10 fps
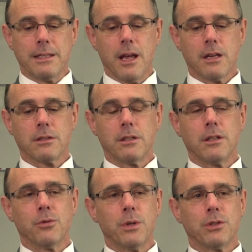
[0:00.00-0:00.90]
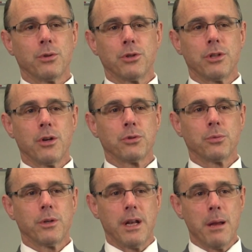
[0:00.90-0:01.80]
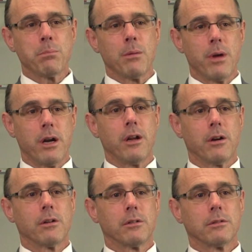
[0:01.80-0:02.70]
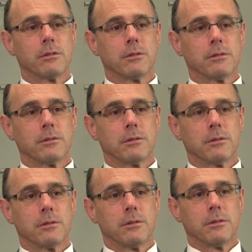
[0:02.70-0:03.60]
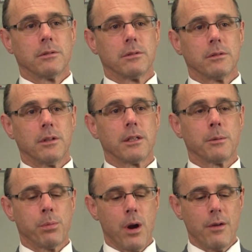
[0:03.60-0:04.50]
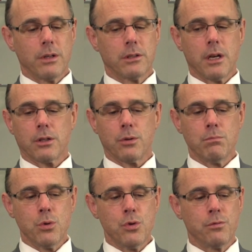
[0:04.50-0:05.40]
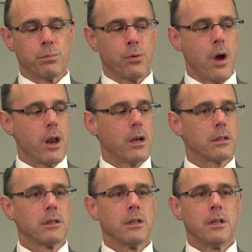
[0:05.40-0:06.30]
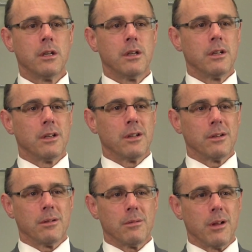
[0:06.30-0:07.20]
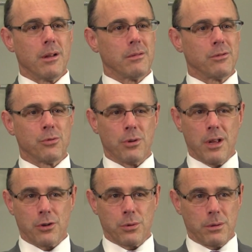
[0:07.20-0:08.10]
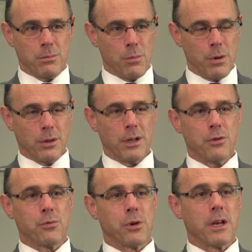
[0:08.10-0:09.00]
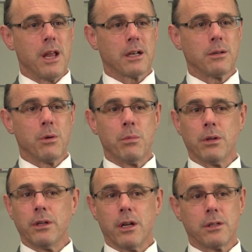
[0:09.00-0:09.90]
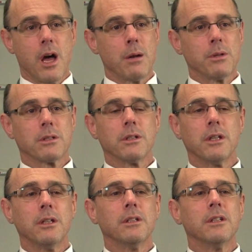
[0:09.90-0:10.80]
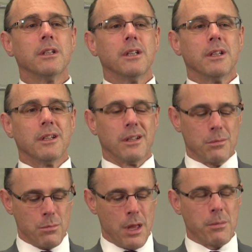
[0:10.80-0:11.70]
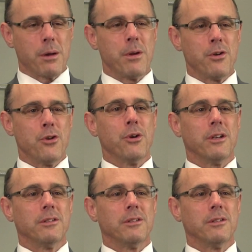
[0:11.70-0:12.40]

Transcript: tested and researched elsewhere and implement it here. Hmm. Let the private sector move product uh, through electric mobility, through connected mobility, autonomously, let them come here and do it.